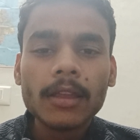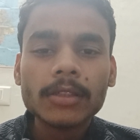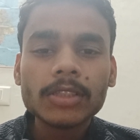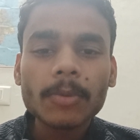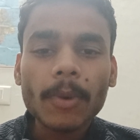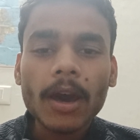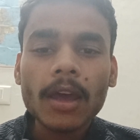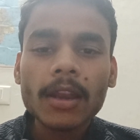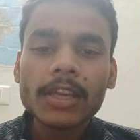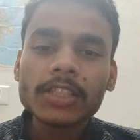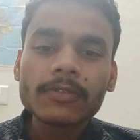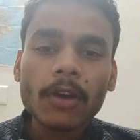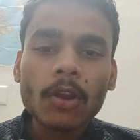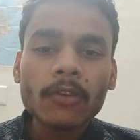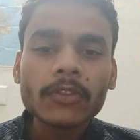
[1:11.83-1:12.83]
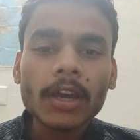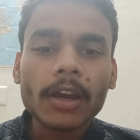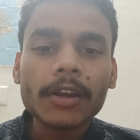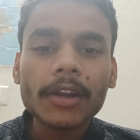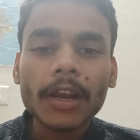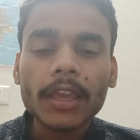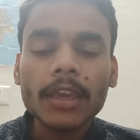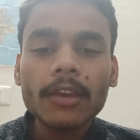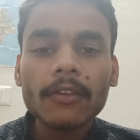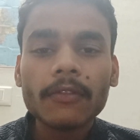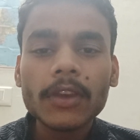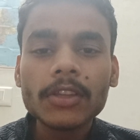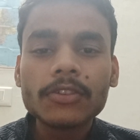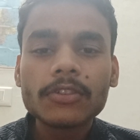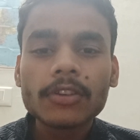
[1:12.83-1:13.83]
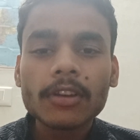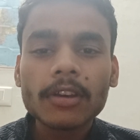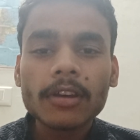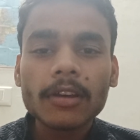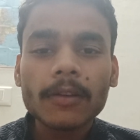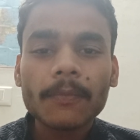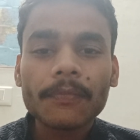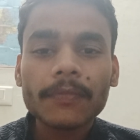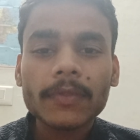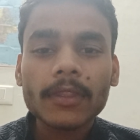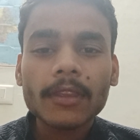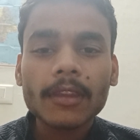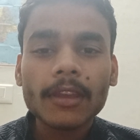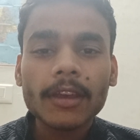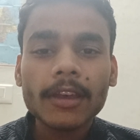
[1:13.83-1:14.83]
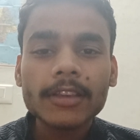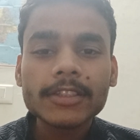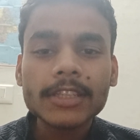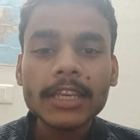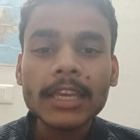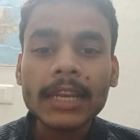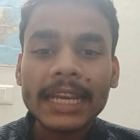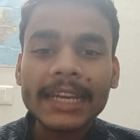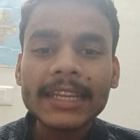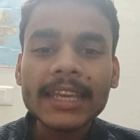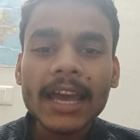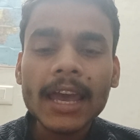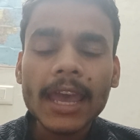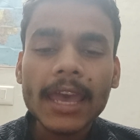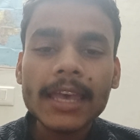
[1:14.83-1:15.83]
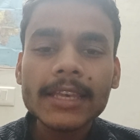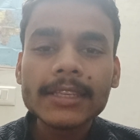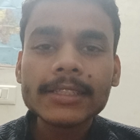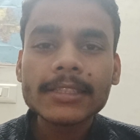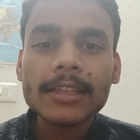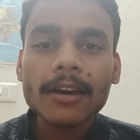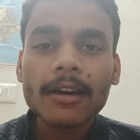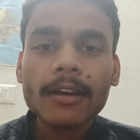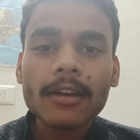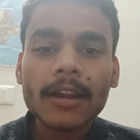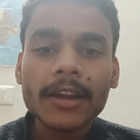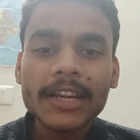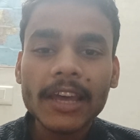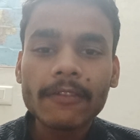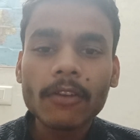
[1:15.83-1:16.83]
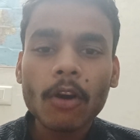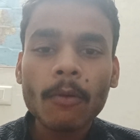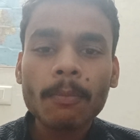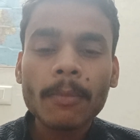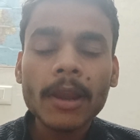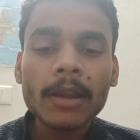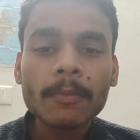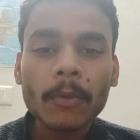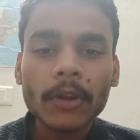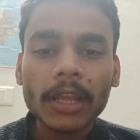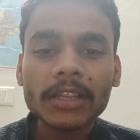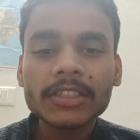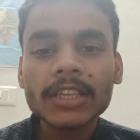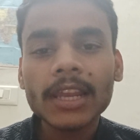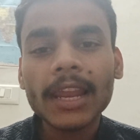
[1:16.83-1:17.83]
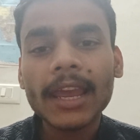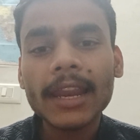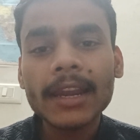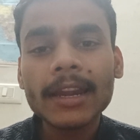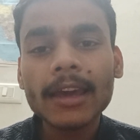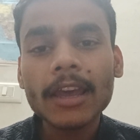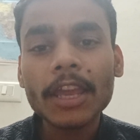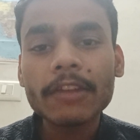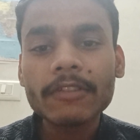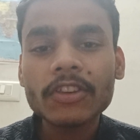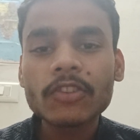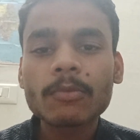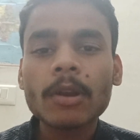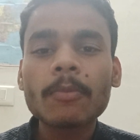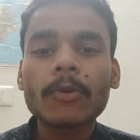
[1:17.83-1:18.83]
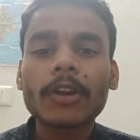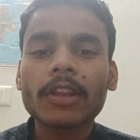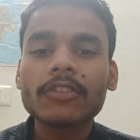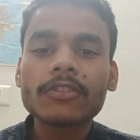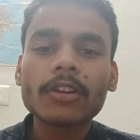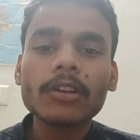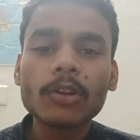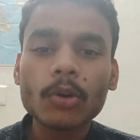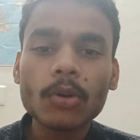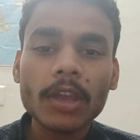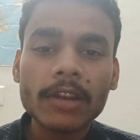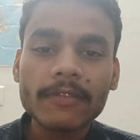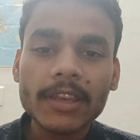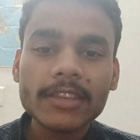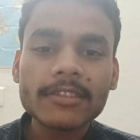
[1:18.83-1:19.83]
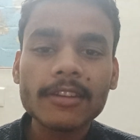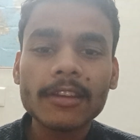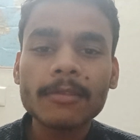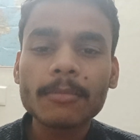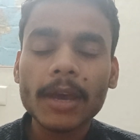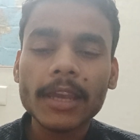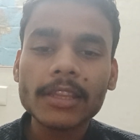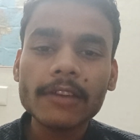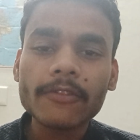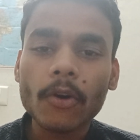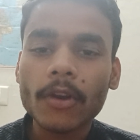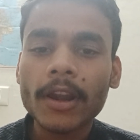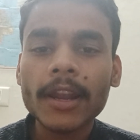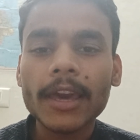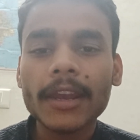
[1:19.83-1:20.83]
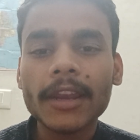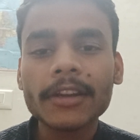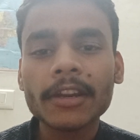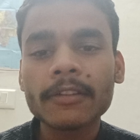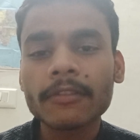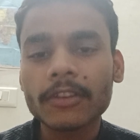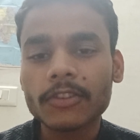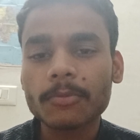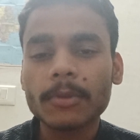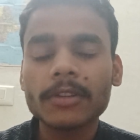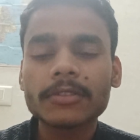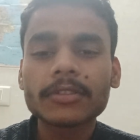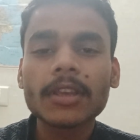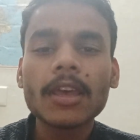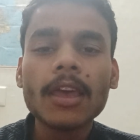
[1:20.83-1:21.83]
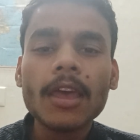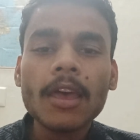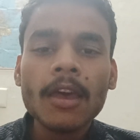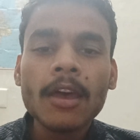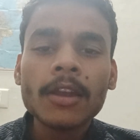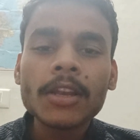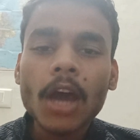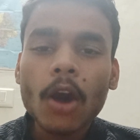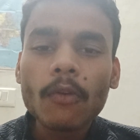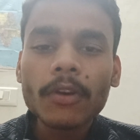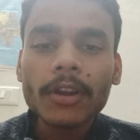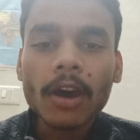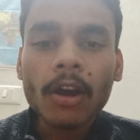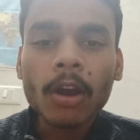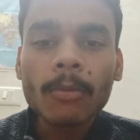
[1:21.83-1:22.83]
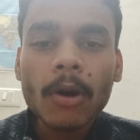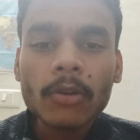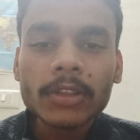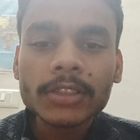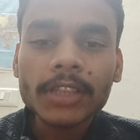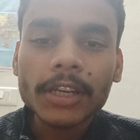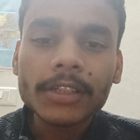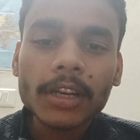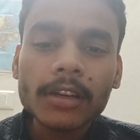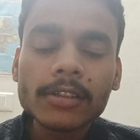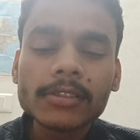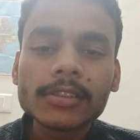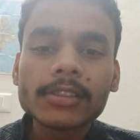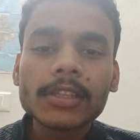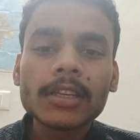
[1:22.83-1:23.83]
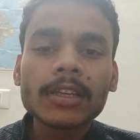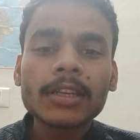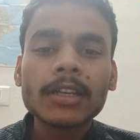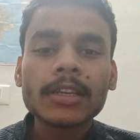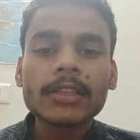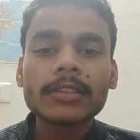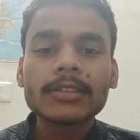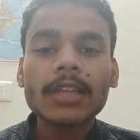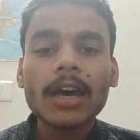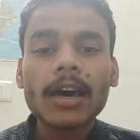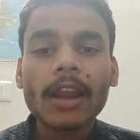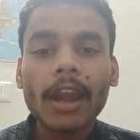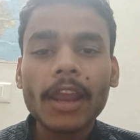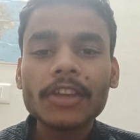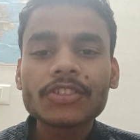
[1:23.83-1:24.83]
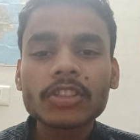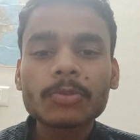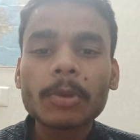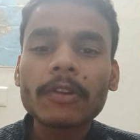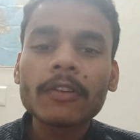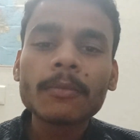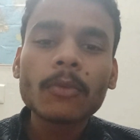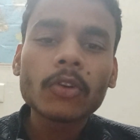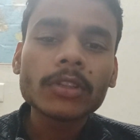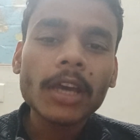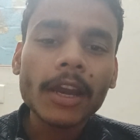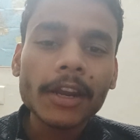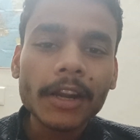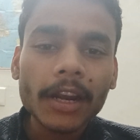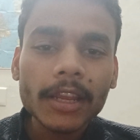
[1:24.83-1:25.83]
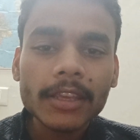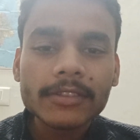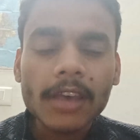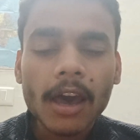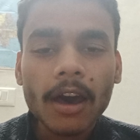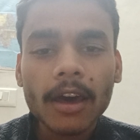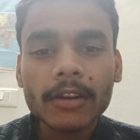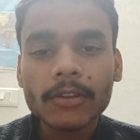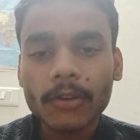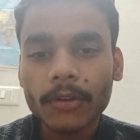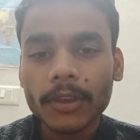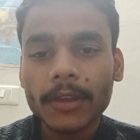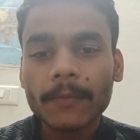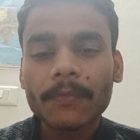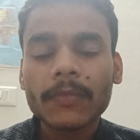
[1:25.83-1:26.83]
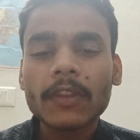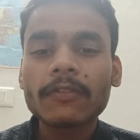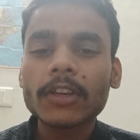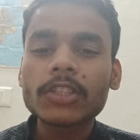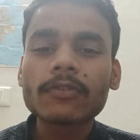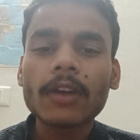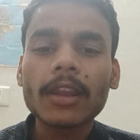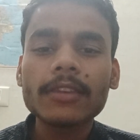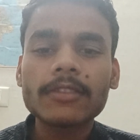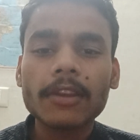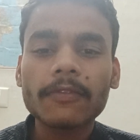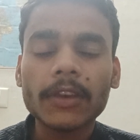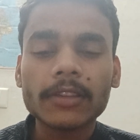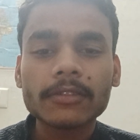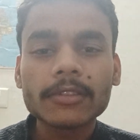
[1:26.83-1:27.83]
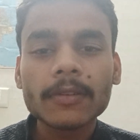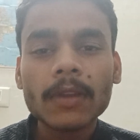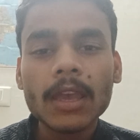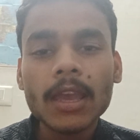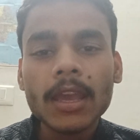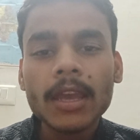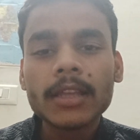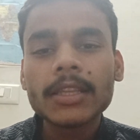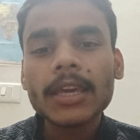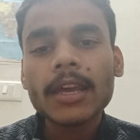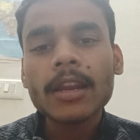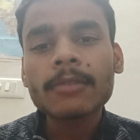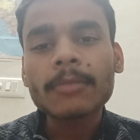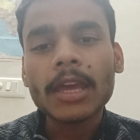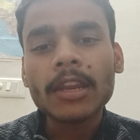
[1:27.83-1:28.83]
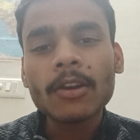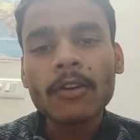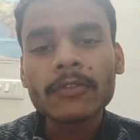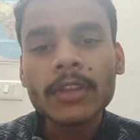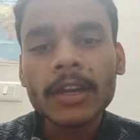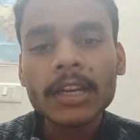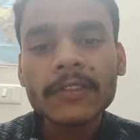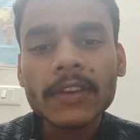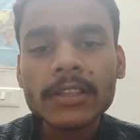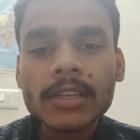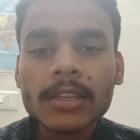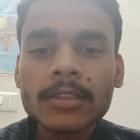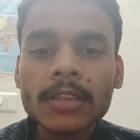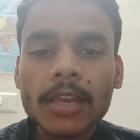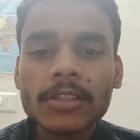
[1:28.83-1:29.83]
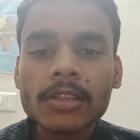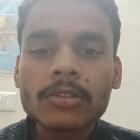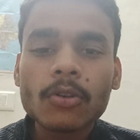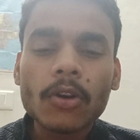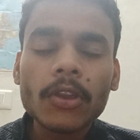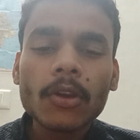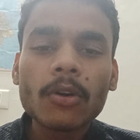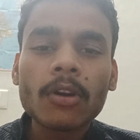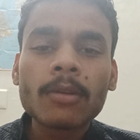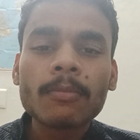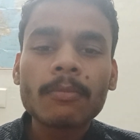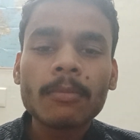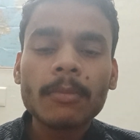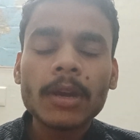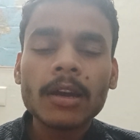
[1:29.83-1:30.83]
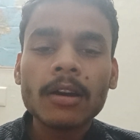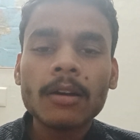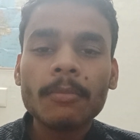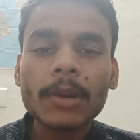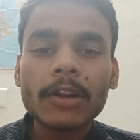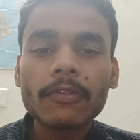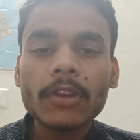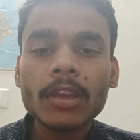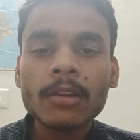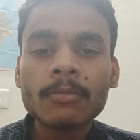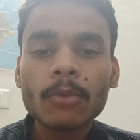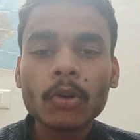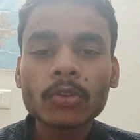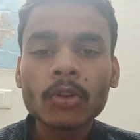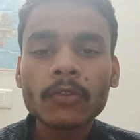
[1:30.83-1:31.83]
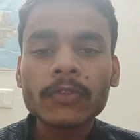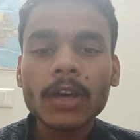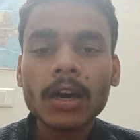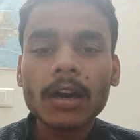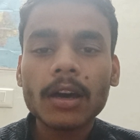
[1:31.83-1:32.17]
Japan is one of the country which seen India as the development potential and investment potential to invest in by the foreign direct investments. Now we talk about the sectors the relations between both the countries are growing. First one is defense. There are many of the defense exercises going on between both of